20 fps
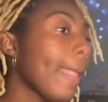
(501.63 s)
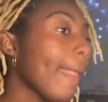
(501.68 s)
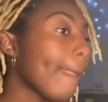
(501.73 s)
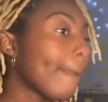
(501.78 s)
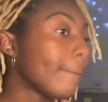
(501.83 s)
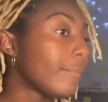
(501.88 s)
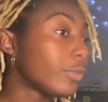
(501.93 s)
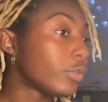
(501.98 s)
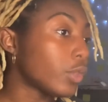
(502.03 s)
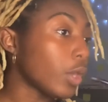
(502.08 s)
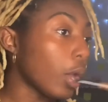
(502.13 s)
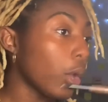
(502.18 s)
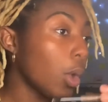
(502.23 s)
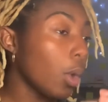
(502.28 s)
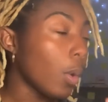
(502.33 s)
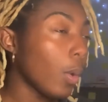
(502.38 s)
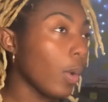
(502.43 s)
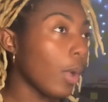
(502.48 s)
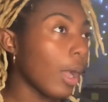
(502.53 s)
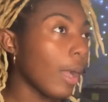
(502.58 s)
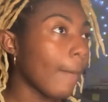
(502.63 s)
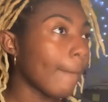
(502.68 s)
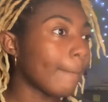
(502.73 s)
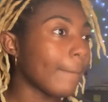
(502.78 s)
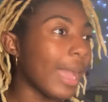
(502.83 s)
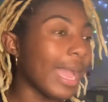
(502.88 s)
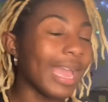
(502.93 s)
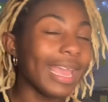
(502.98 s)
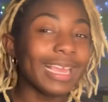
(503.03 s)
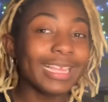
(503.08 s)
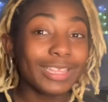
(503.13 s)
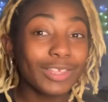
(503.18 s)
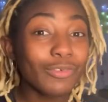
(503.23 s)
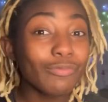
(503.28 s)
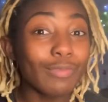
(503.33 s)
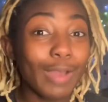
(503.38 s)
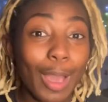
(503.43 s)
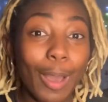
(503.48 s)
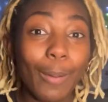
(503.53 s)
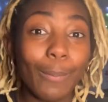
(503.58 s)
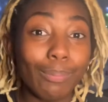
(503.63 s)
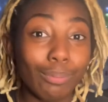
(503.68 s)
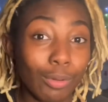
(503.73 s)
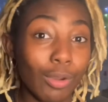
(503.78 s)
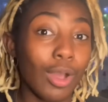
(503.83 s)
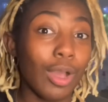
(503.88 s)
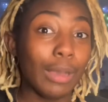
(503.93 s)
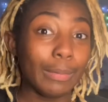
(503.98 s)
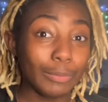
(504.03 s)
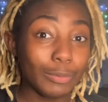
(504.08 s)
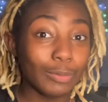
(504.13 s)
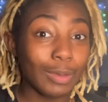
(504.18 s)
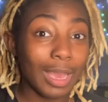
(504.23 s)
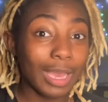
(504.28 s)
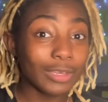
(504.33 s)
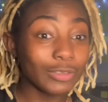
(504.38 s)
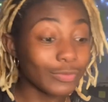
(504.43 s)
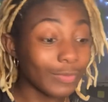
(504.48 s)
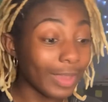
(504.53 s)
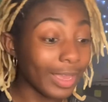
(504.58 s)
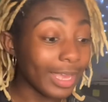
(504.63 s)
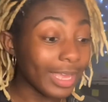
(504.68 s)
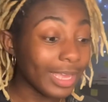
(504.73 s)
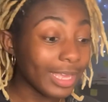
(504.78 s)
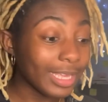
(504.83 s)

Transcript: So, it's around prom, you guys, right?